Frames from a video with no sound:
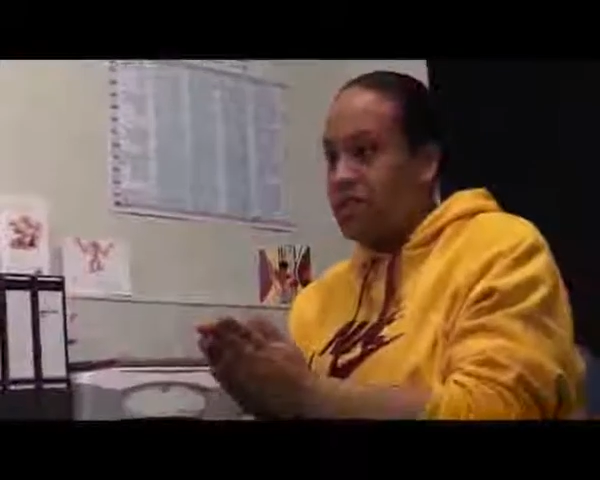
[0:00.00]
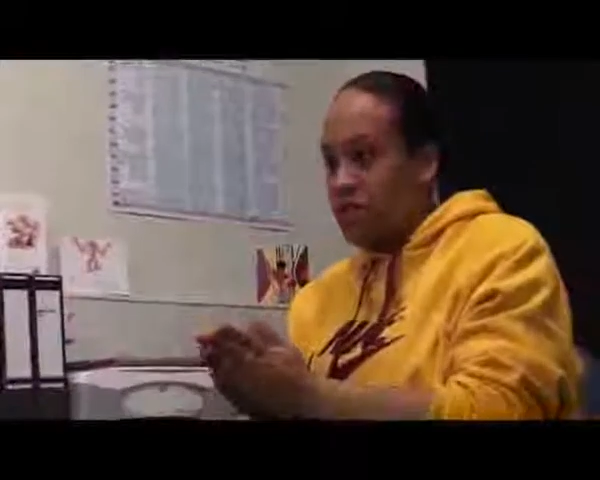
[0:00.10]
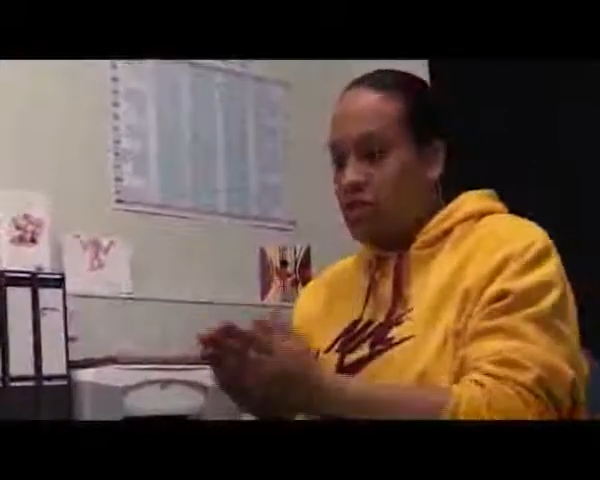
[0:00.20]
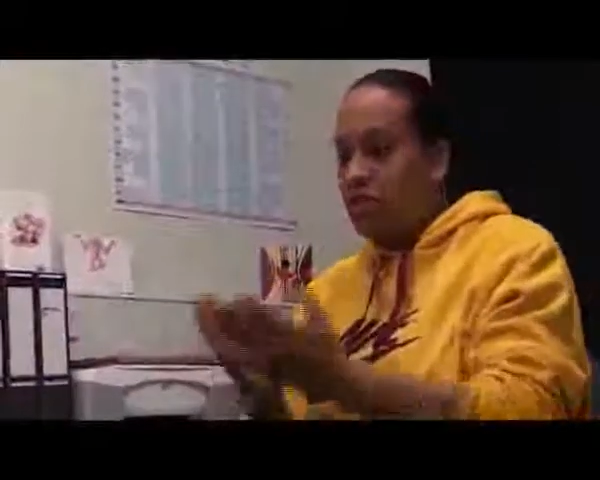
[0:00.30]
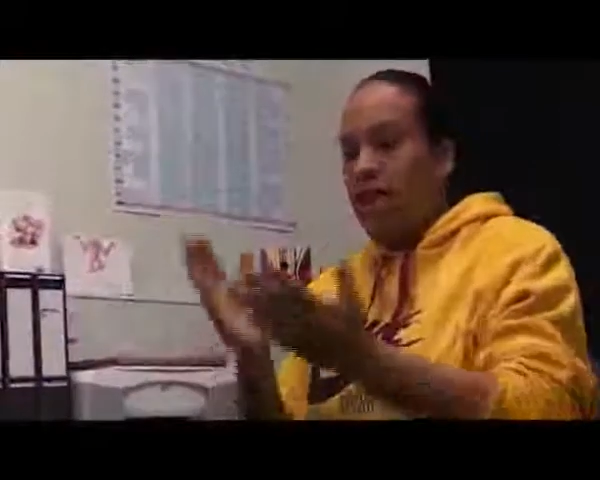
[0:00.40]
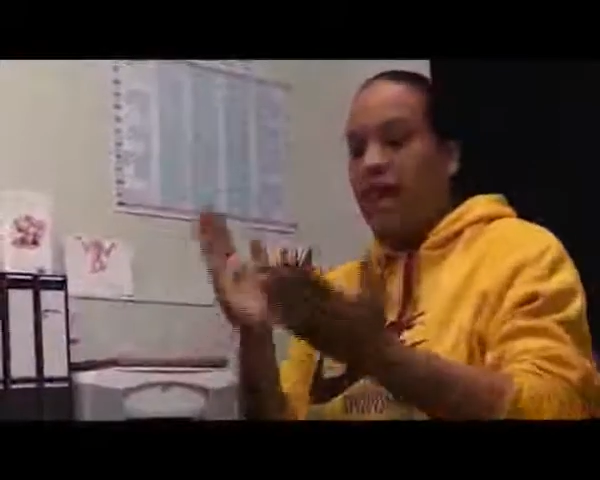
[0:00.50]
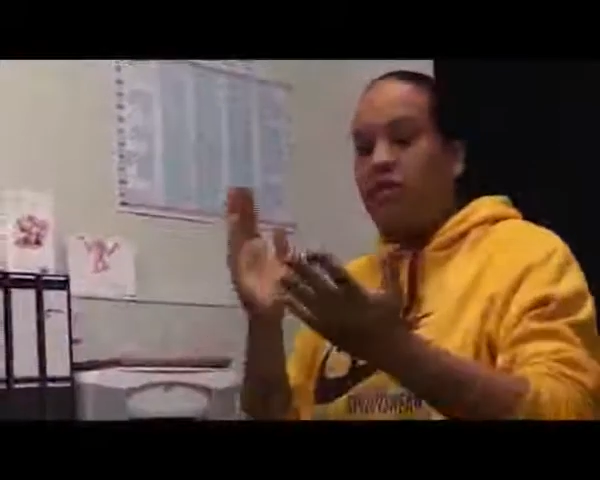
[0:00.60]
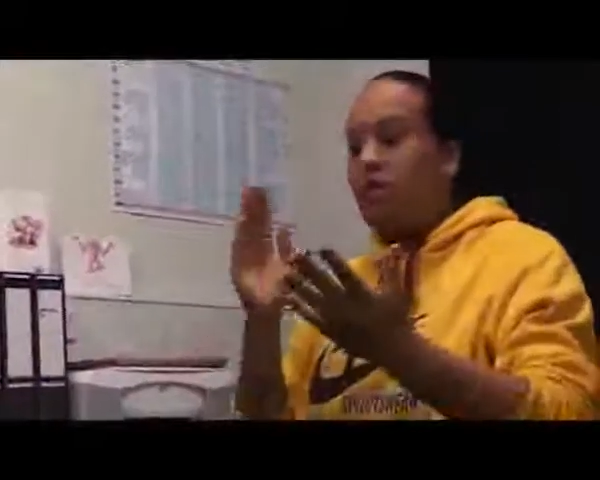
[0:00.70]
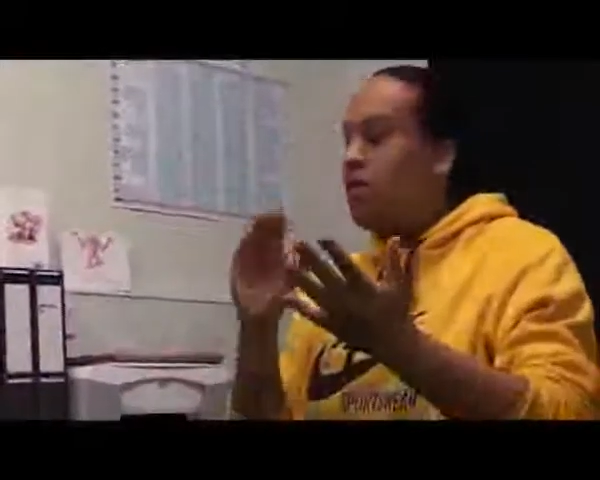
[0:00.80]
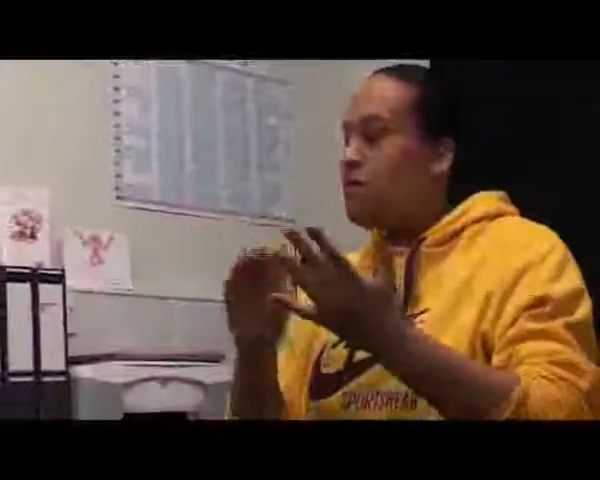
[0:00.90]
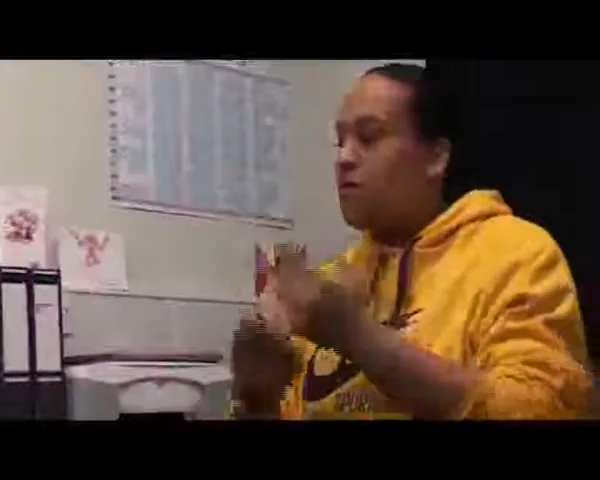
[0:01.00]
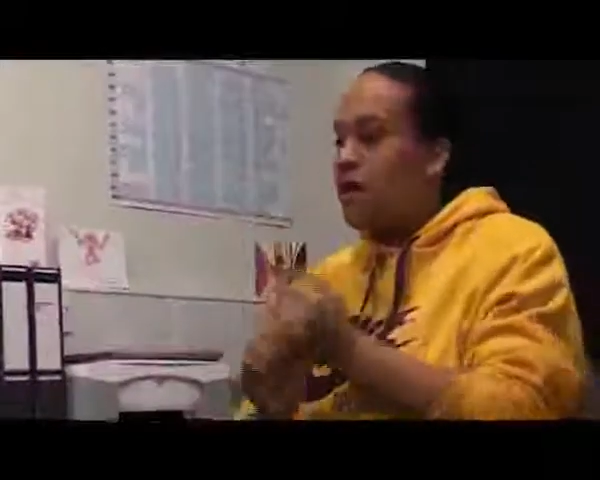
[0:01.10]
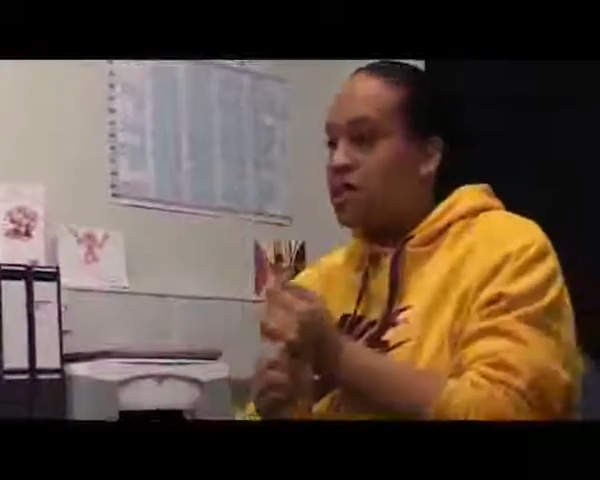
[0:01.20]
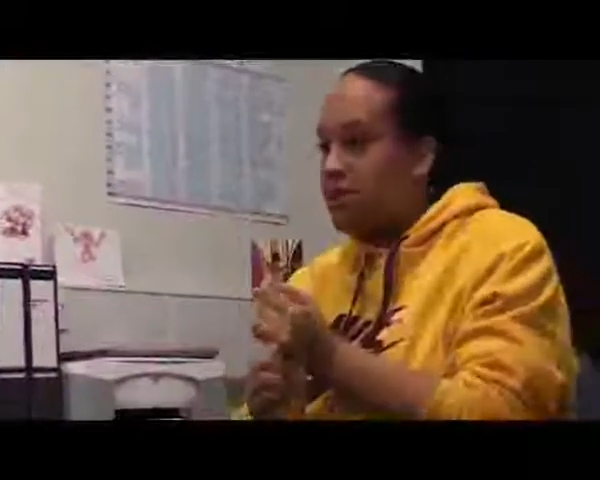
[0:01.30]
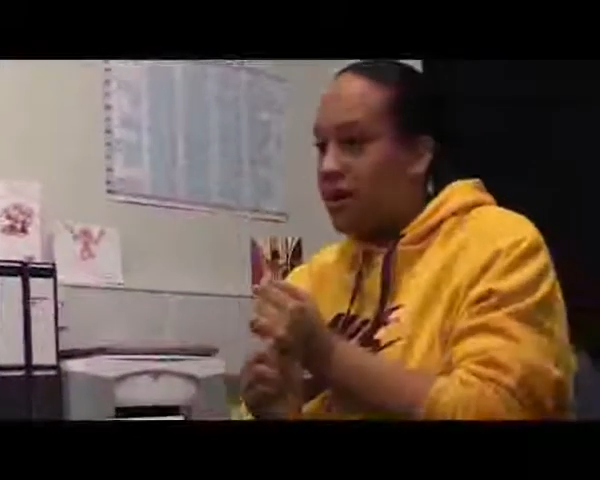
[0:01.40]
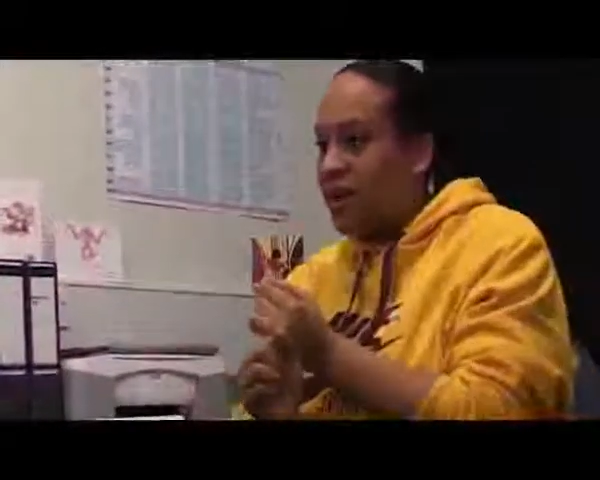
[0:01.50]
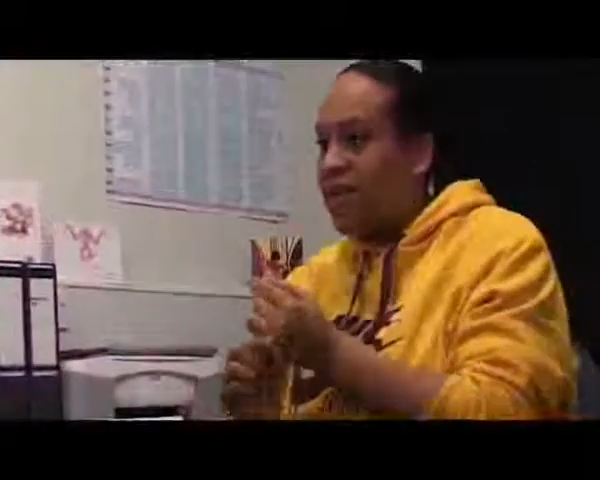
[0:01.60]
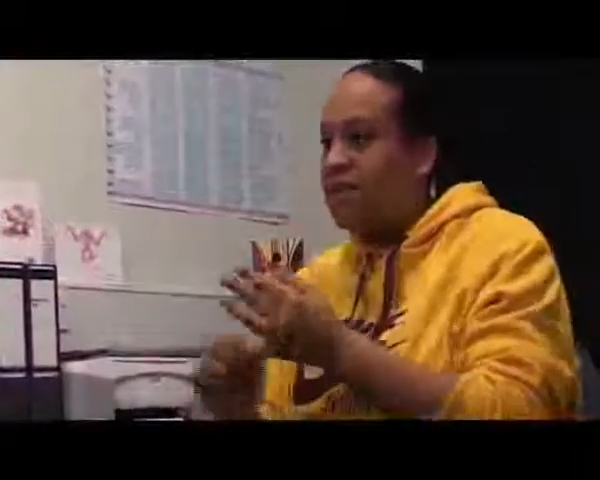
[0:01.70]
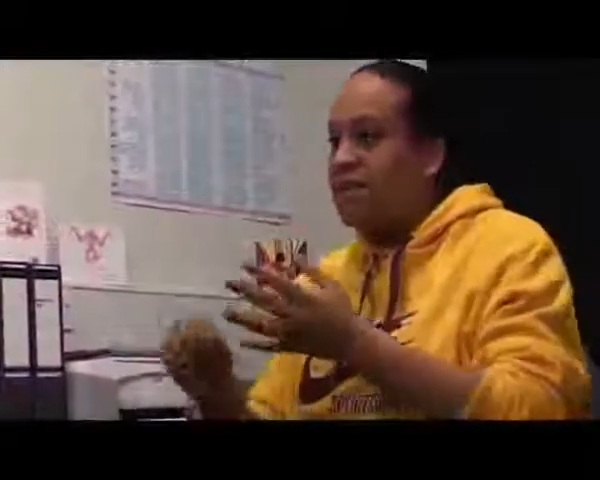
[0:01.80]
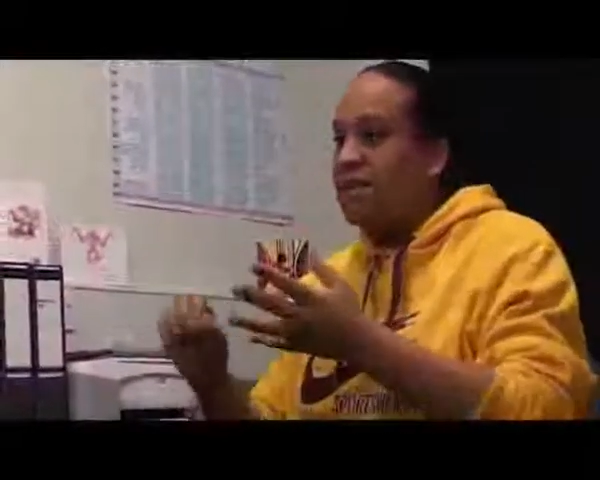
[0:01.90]
So you get information about
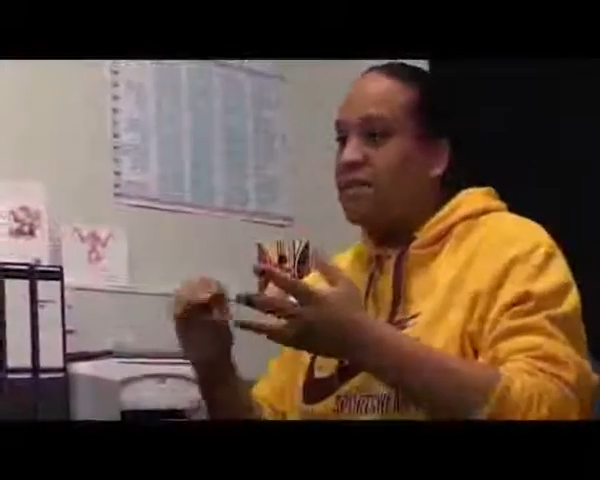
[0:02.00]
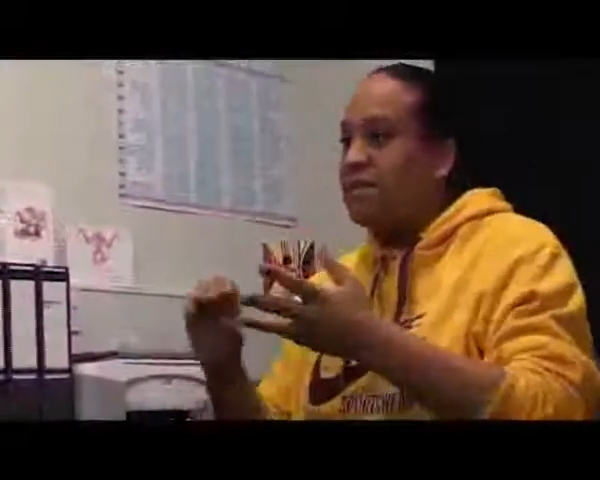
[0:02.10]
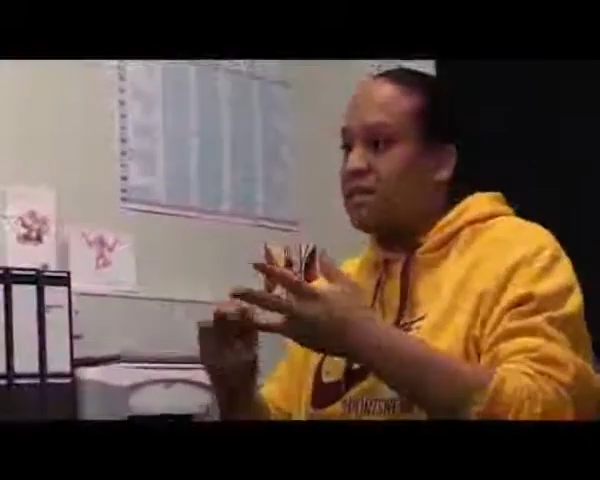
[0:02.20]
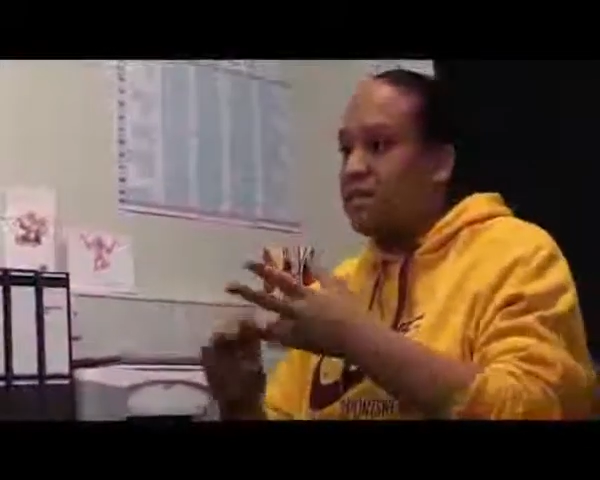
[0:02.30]
castings,